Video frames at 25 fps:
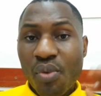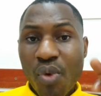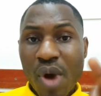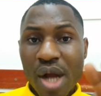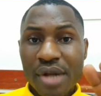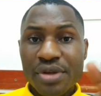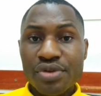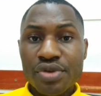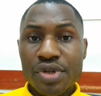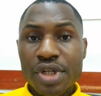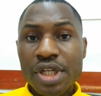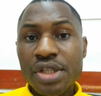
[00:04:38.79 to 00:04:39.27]

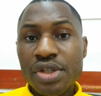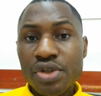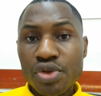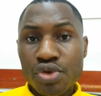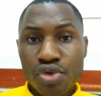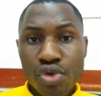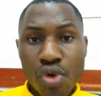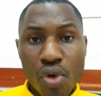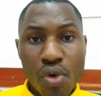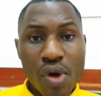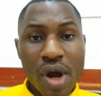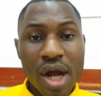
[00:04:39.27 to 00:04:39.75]
What you need
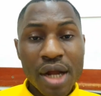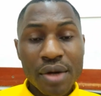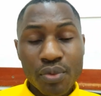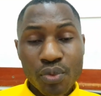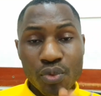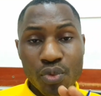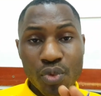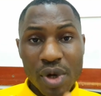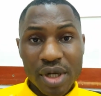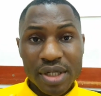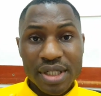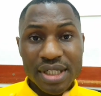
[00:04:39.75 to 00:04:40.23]
to know
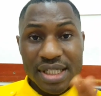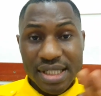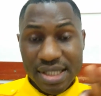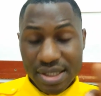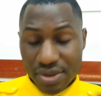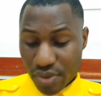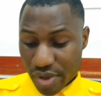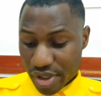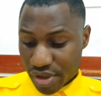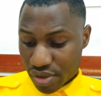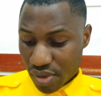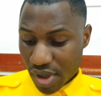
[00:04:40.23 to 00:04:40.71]
and what
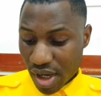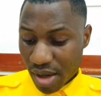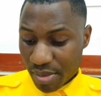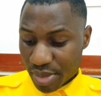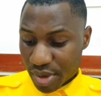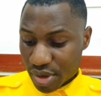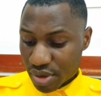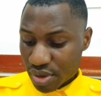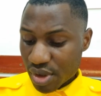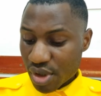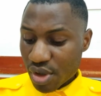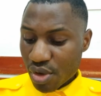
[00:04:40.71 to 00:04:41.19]
is going to
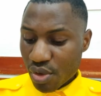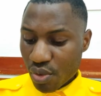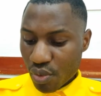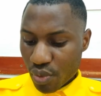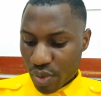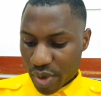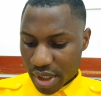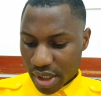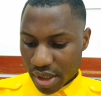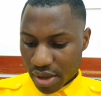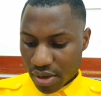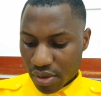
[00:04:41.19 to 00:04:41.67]
happen
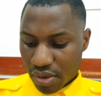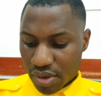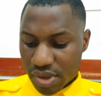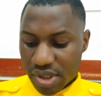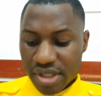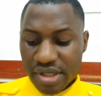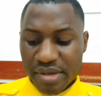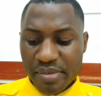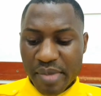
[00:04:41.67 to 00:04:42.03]
with the course.